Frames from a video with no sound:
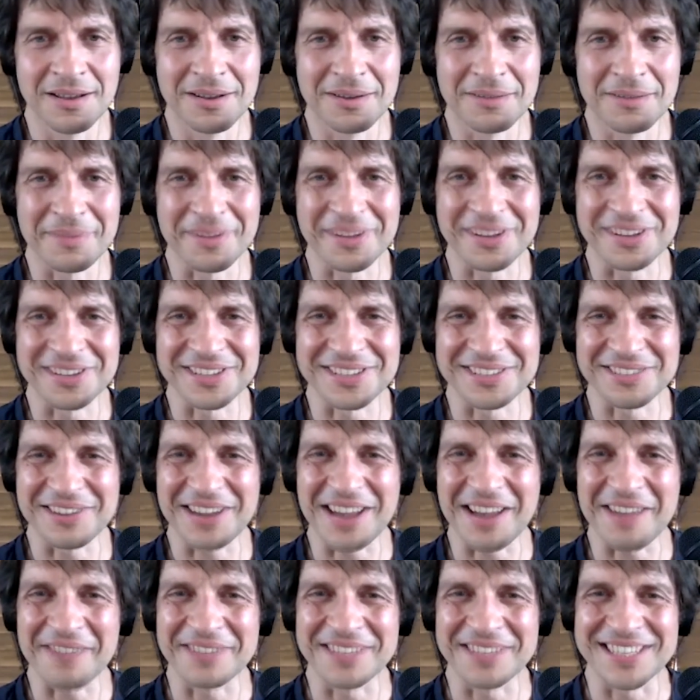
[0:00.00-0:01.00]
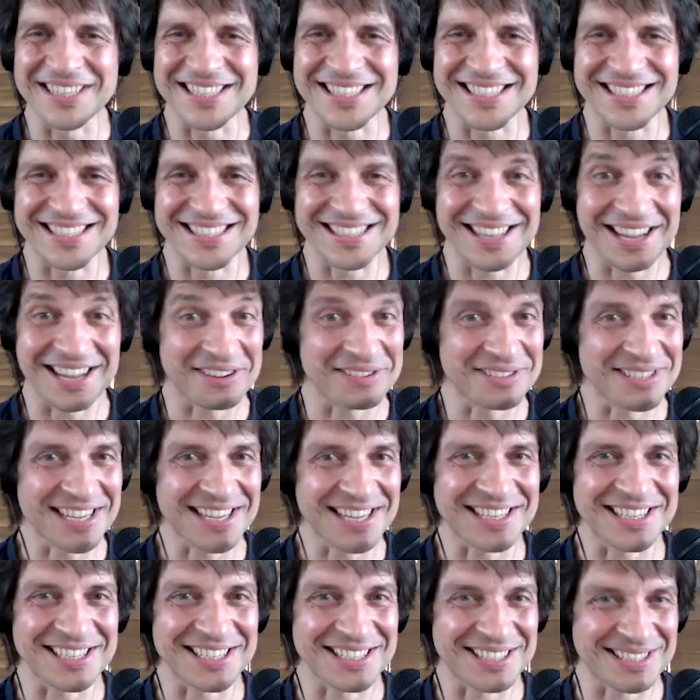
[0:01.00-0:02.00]
because you have this, like you
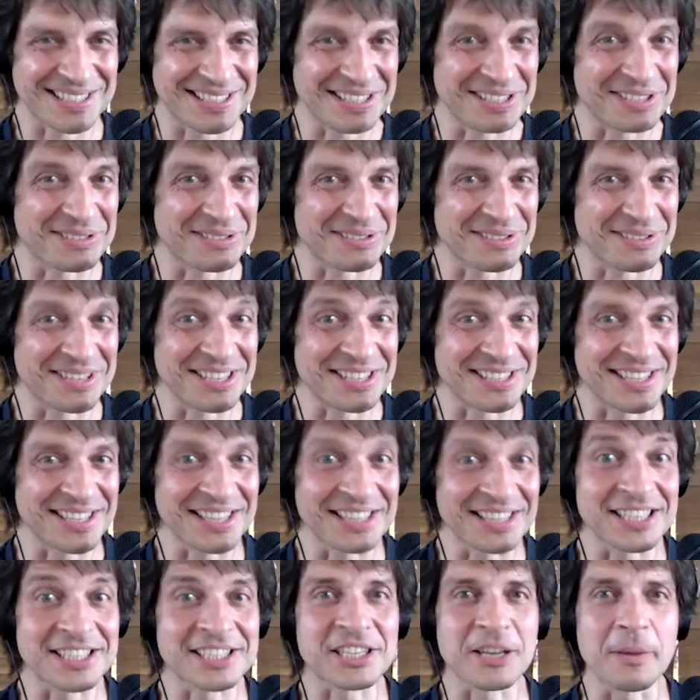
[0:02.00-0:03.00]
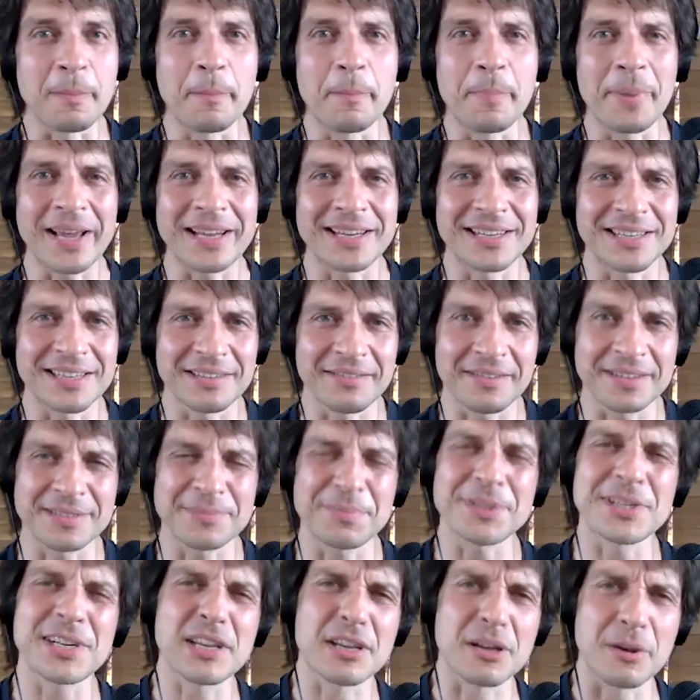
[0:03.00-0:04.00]
said, this thing, this competitive,
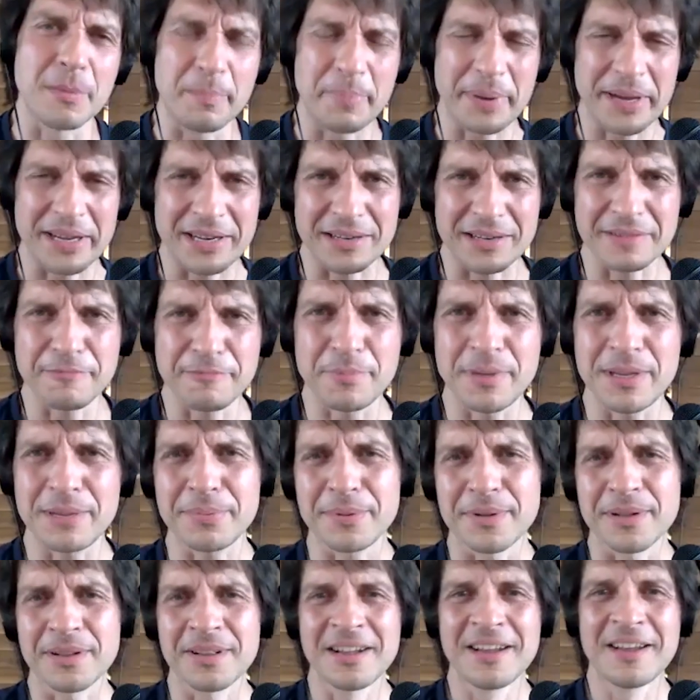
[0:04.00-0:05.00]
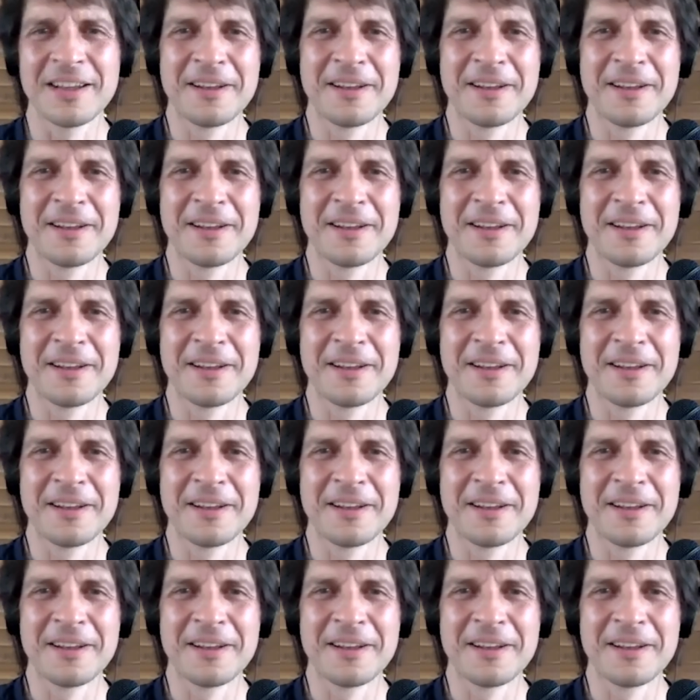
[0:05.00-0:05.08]
especially competitive people,